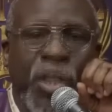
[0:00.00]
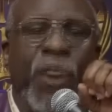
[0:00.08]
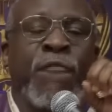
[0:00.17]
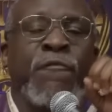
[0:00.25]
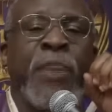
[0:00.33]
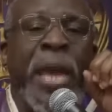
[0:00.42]

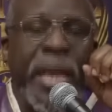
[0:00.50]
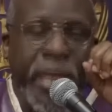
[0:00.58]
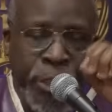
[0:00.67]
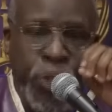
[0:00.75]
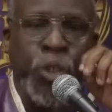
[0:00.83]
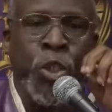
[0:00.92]
The
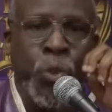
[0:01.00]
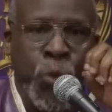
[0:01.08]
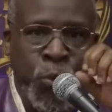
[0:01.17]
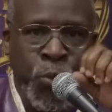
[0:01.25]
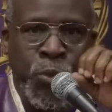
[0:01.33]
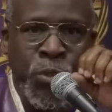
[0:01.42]
fake
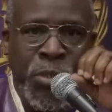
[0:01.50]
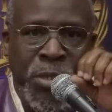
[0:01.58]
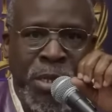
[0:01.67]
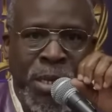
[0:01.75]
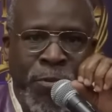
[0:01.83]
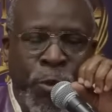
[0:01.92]

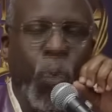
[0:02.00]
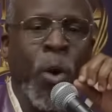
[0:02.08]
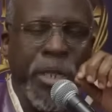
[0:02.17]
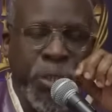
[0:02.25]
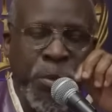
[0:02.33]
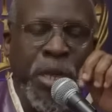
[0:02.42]
Jews, the
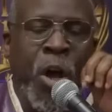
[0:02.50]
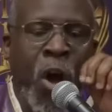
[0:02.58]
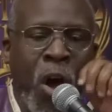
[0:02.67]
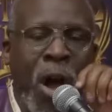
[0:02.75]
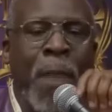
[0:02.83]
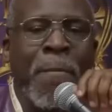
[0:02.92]
ones we
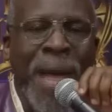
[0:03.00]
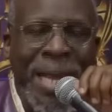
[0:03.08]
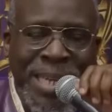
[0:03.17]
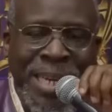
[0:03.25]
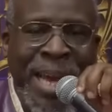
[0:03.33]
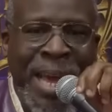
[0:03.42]
call
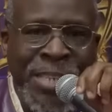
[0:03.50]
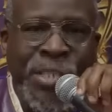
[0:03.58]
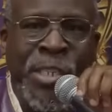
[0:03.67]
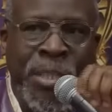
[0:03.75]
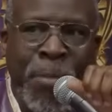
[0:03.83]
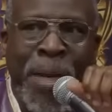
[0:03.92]

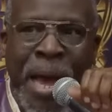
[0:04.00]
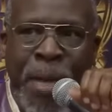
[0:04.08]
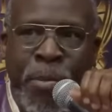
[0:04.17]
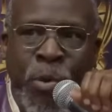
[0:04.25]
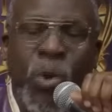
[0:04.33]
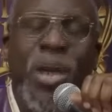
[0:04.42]
Amalekites in the
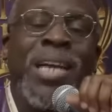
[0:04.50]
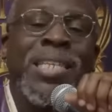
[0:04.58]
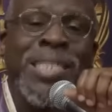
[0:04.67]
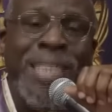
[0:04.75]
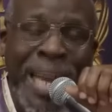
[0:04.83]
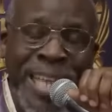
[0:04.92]
Bible,
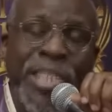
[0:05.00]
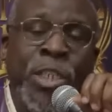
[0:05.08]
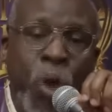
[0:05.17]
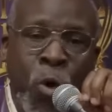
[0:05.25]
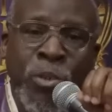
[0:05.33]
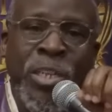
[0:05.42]
they
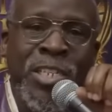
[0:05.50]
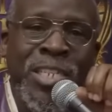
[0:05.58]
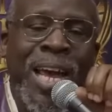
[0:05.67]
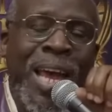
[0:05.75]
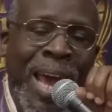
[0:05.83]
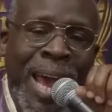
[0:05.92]
sold
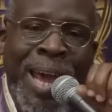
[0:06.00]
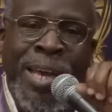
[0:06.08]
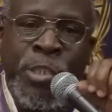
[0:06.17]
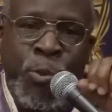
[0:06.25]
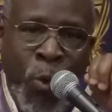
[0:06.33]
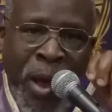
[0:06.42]
us
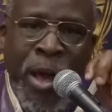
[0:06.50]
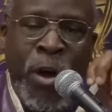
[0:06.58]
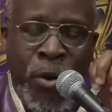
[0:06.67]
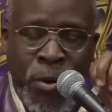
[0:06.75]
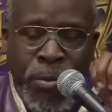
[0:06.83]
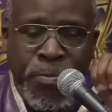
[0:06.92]
as
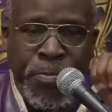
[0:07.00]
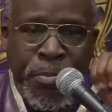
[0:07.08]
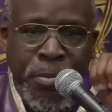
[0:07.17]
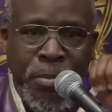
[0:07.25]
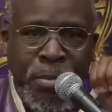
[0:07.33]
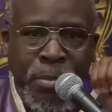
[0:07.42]
well.
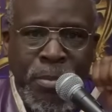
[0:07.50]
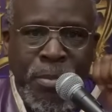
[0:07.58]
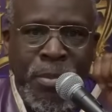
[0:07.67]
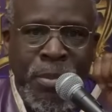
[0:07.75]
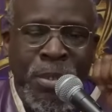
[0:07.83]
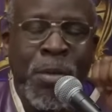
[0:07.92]

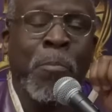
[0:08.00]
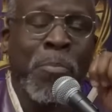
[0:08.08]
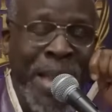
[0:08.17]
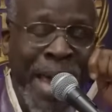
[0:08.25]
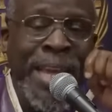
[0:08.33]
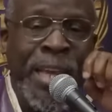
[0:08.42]

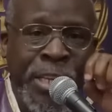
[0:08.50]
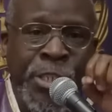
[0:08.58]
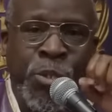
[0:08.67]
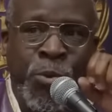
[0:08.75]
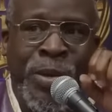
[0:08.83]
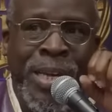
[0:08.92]
Black
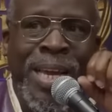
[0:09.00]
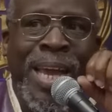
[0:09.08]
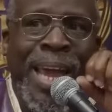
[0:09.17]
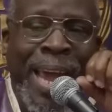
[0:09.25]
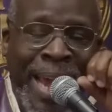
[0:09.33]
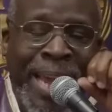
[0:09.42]
history
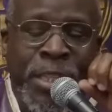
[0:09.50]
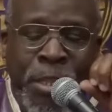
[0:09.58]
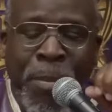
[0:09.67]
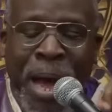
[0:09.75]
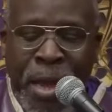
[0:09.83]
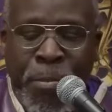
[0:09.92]

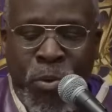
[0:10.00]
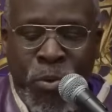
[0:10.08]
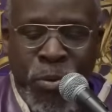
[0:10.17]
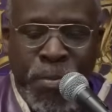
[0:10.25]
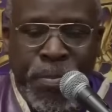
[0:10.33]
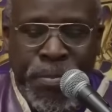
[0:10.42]
and the
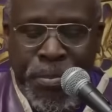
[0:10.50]
Bible.